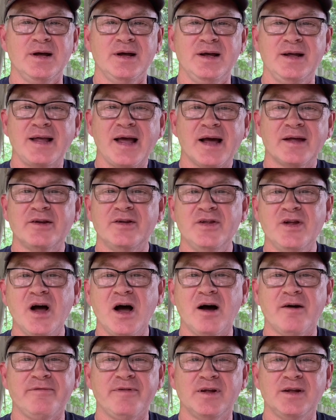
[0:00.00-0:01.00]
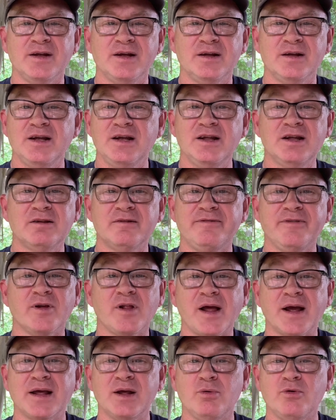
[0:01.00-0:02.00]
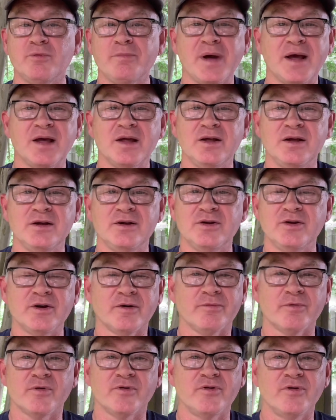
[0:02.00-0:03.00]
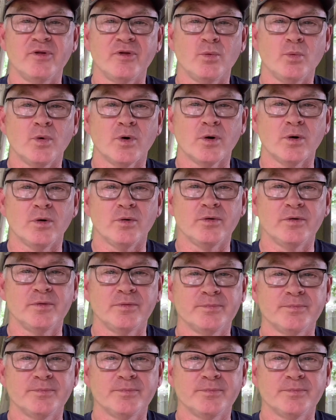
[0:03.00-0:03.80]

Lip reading: He'd had enough, and he didn't feel like he was making any difference in the world.